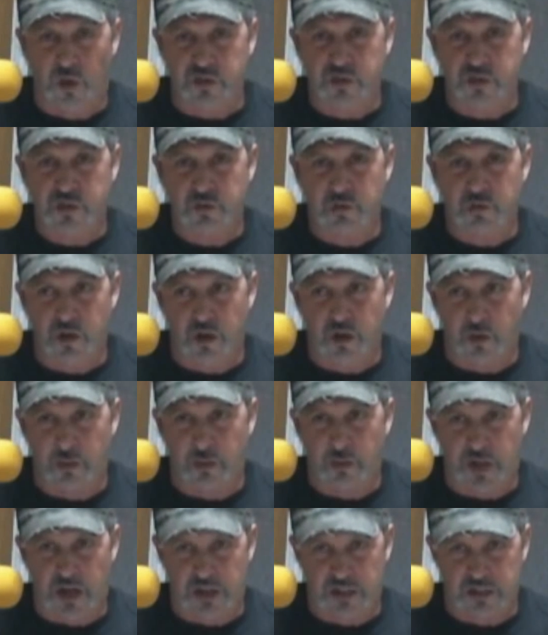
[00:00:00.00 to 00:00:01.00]
The ones who
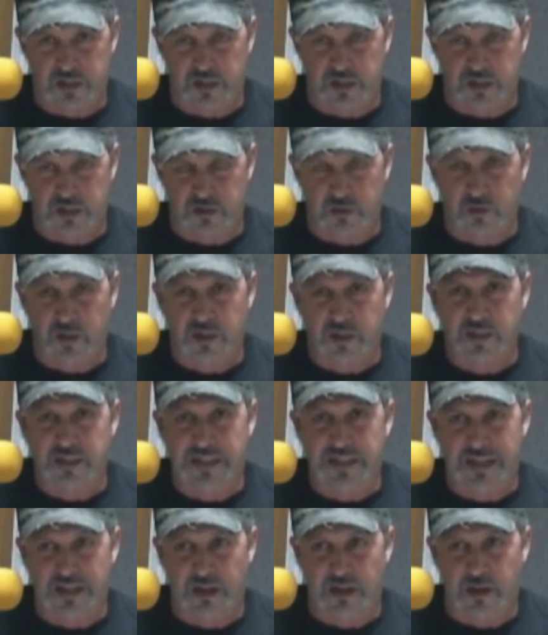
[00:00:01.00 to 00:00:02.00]
know, I'm talking to you.
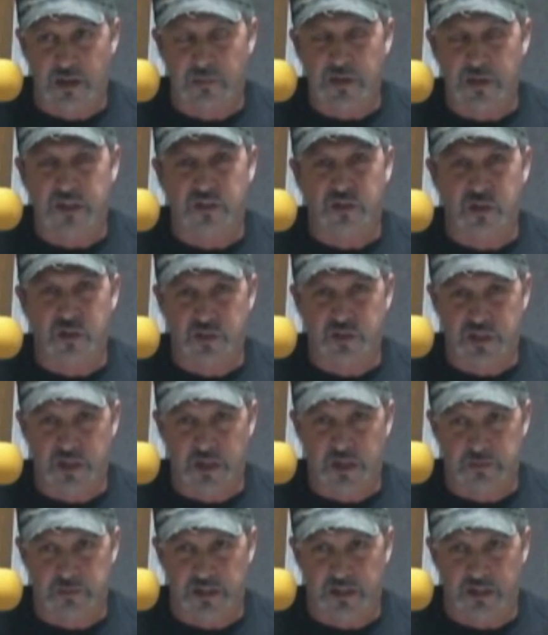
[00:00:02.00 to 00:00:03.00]
Get up and do
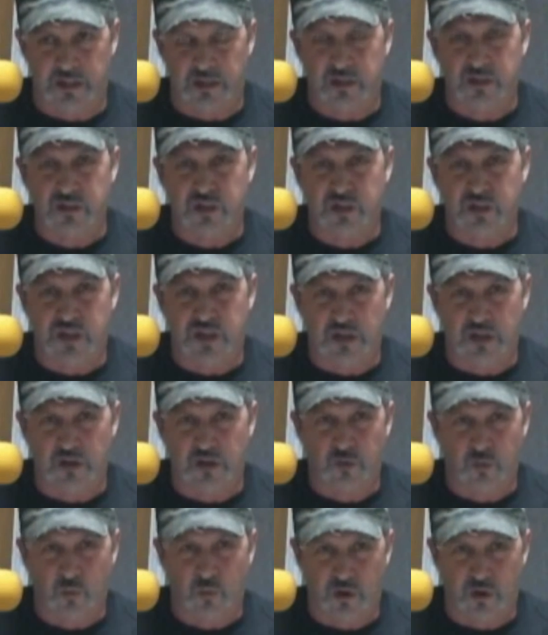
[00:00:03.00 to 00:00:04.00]
something.
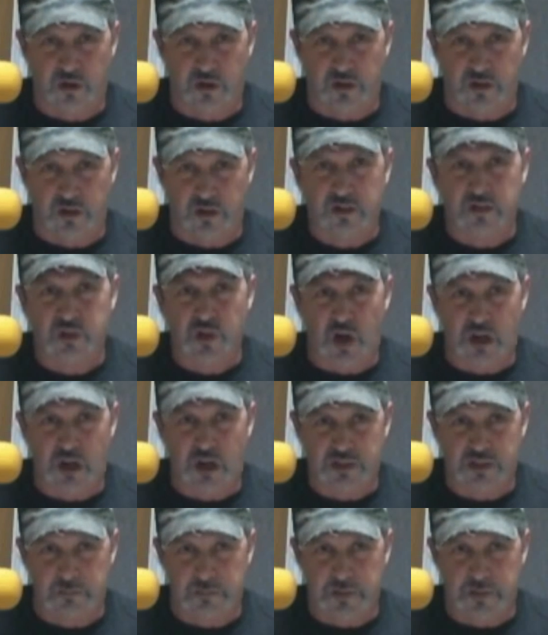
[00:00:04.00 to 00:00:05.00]
Share the word.
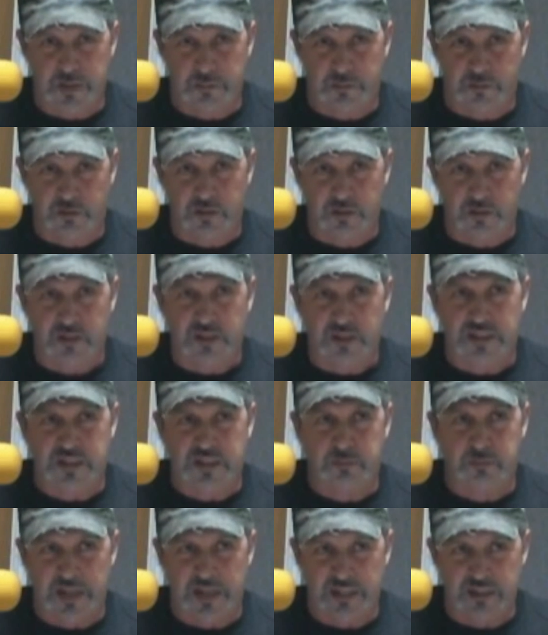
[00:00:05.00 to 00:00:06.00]
Talk to people.
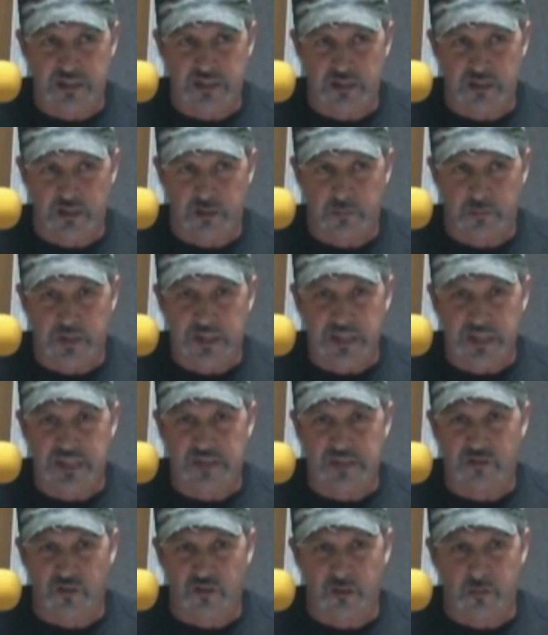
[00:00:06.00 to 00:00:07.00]
Explain to them.
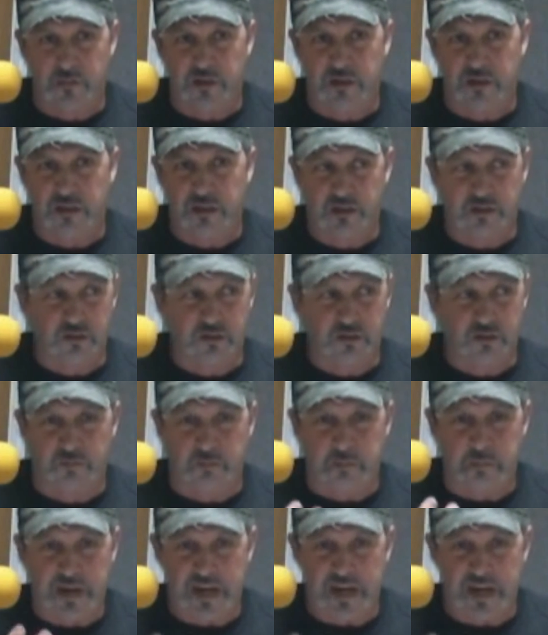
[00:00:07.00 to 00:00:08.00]
Give them
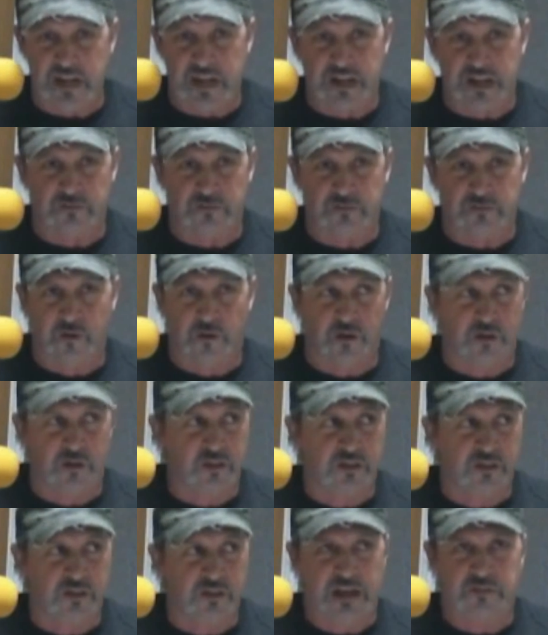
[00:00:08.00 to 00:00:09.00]
meaning
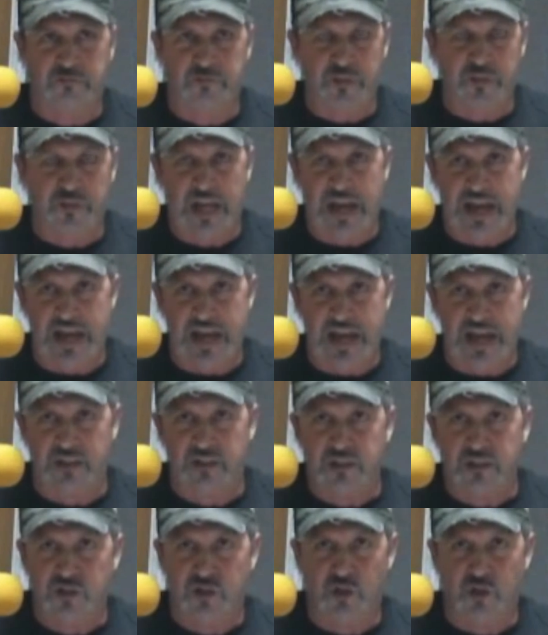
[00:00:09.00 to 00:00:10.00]
for that
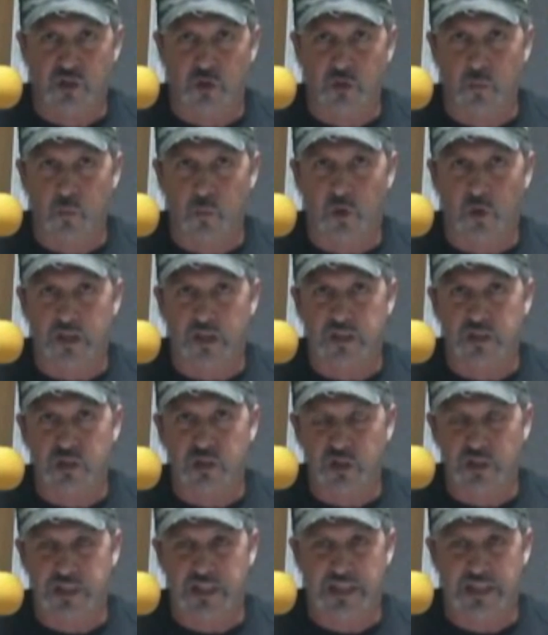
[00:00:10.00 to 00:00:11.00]
flag. Show them what
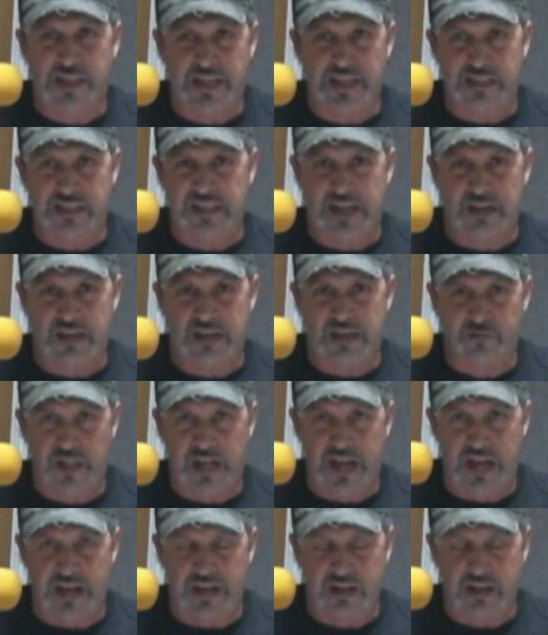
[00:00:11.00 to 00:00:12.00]
it took to get that
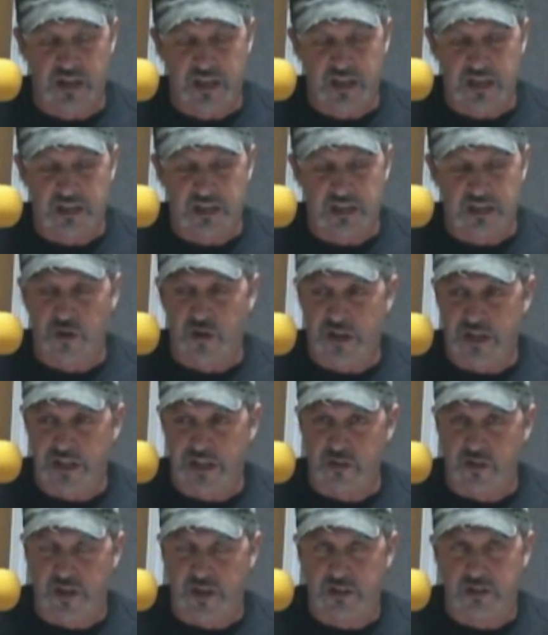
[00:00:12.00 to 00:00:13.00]
flag. If you're
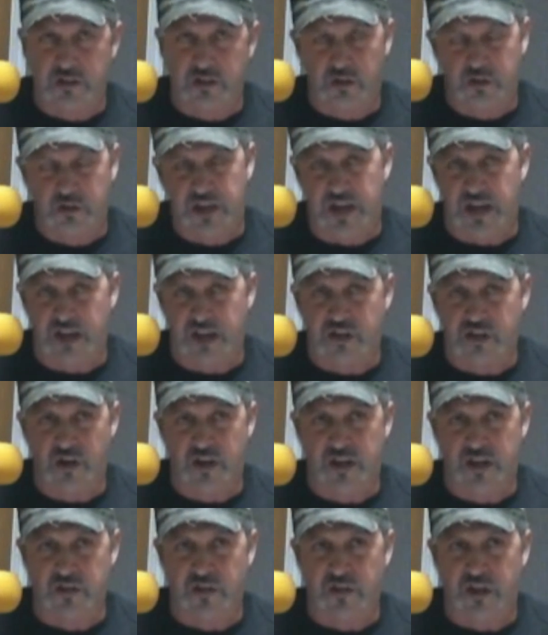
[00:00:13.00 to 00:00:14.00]
ignorant, okay,
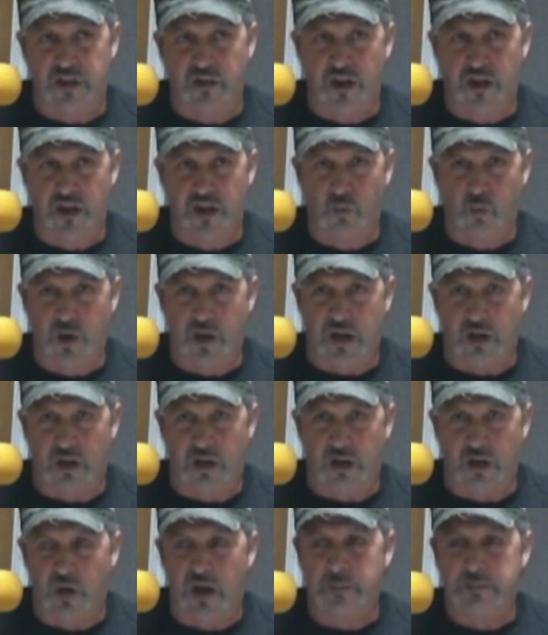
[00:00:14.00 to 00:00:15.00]
you're ignorant. You're not
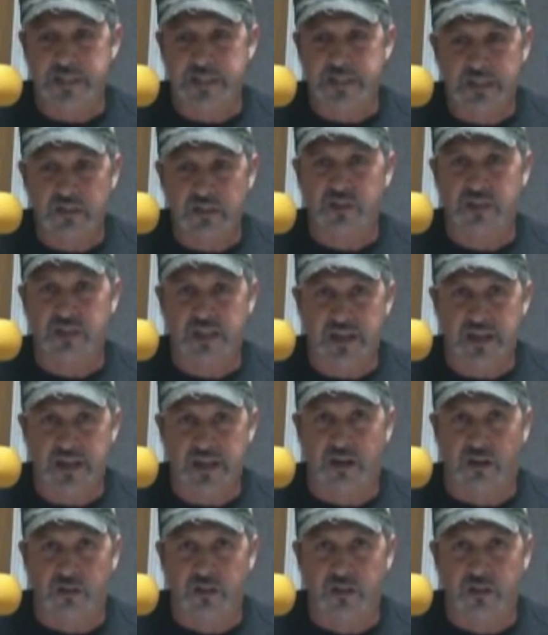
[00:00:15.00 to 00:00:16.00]
aware. Well, I'm telling you
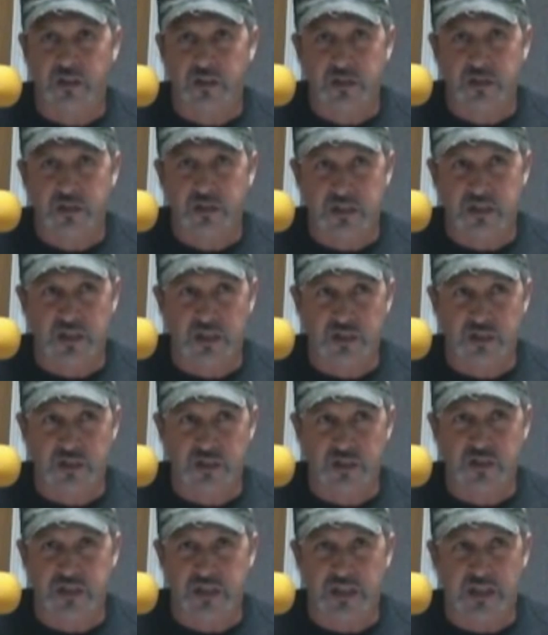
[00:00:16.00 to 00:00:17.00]
now, this
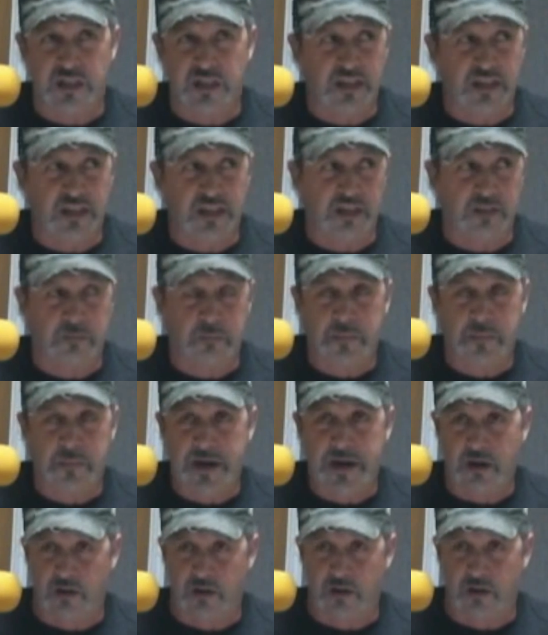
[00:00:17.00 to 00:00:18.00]
country's
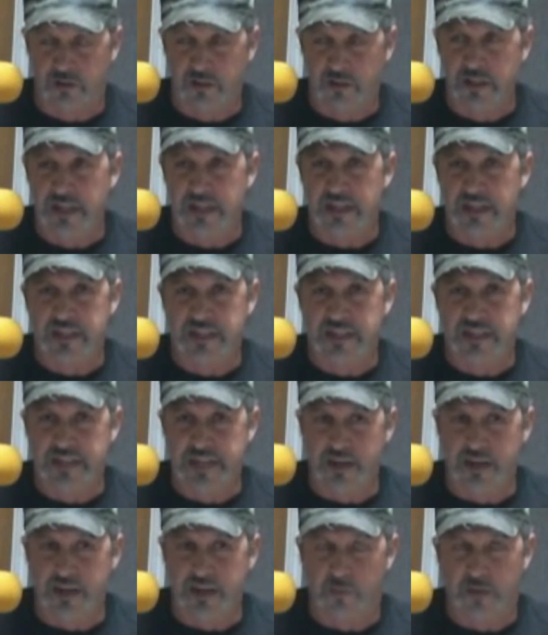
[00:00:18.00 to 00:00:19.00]
in peril. It
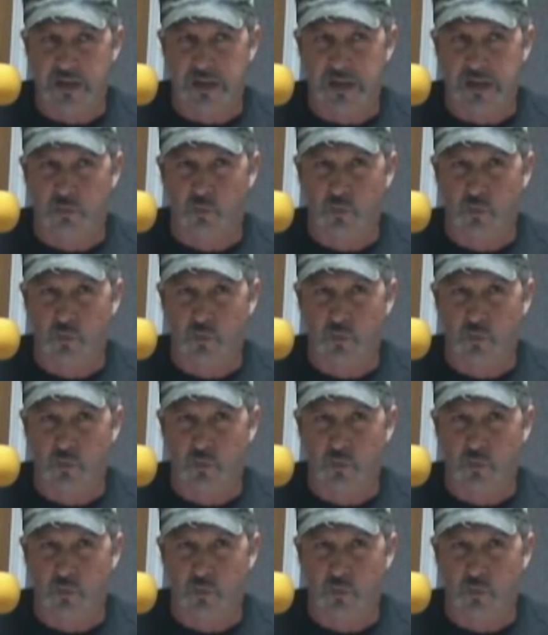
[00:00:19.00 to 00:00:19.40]
needs help.